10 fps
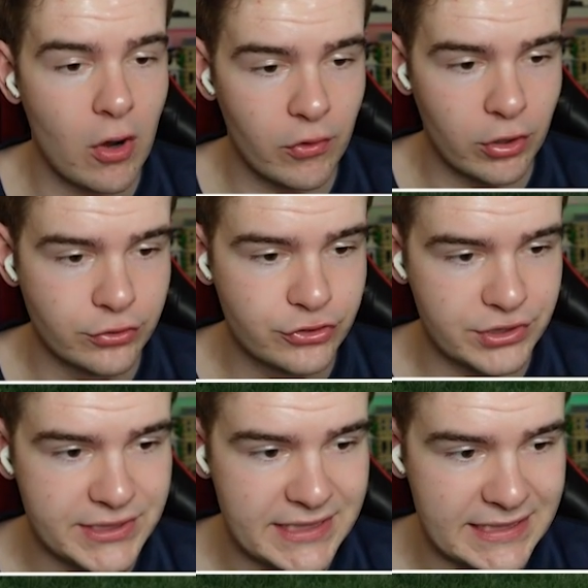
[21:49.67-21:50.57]

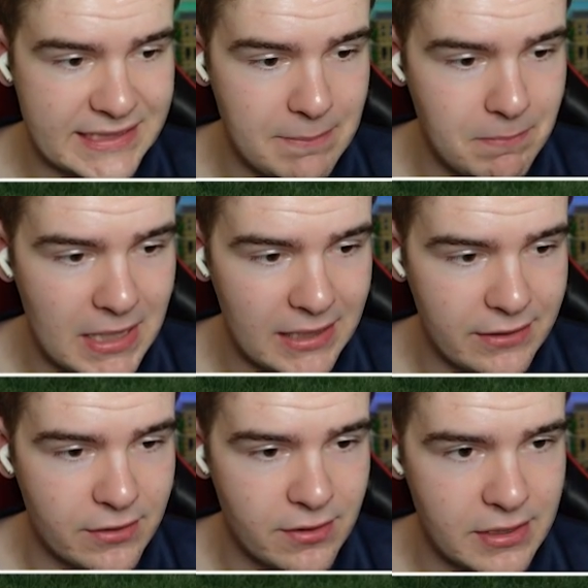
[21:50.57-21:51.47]
160
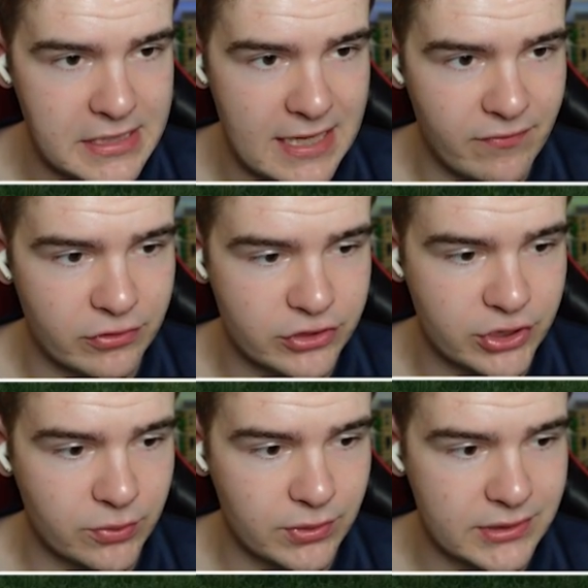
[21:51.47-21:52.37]
million given
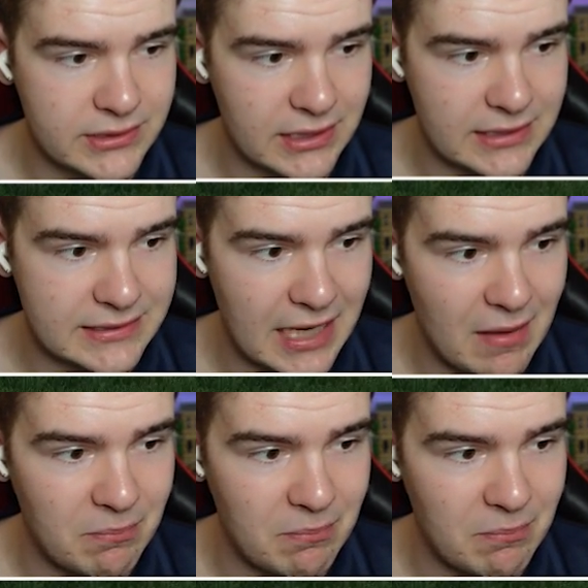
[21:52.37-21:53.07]
to us as our